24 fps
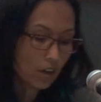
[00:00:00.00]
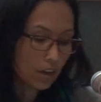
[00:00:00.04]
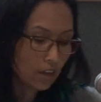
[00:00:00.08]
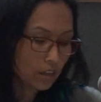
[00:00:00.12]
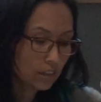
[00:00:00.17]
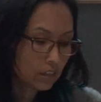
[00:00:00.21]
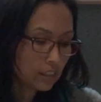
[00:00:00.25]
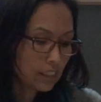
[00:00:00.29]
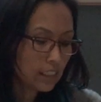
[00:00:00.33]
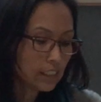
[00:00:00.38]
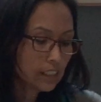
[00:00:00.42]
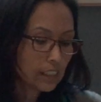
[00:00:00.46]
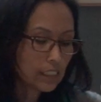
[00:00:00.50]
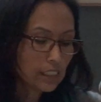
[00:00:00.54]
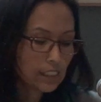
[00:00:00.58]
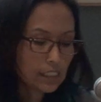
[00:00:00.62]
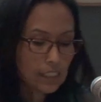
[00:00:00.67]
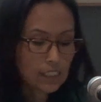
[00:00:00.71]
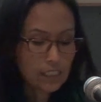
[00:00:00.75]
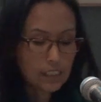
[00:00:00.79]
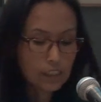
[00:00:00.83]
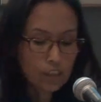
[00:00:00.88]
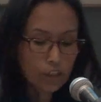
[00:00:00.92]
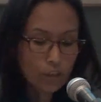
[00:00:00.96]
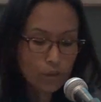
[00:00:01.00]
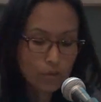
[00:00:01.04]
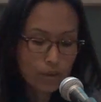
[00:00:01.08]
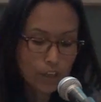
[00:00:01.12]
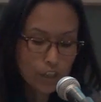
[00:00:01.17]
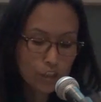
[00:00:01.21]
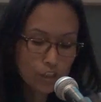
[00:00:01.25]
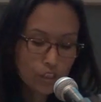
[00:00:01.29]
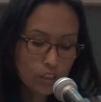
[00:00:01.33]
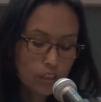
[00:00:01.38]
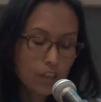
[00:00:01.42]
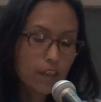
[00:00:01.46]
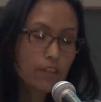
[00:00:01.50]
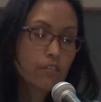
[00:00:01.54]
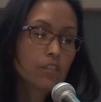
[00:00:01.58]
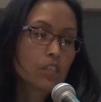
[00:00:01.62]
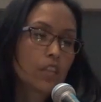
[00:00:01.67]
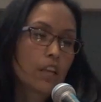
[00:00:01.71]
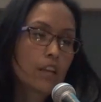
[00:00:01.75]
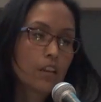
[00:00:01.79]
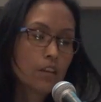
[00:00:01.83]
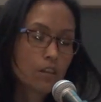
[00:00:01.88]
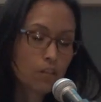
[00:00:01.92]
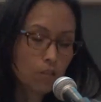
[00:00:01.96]
DCC curation life
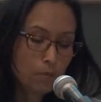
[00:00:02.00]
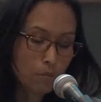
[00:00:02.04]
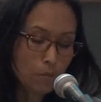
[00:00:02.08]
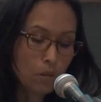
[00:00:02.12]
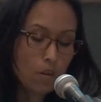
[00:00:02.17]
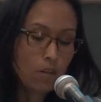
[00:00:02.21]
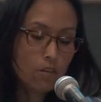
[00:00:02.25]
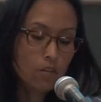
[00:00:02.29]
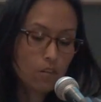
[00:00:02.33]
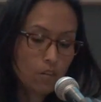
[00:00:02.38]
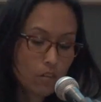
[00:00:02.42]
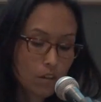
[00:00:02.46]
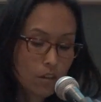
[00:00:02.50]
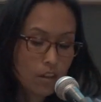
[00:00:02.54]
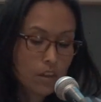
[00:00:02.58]
cycle model.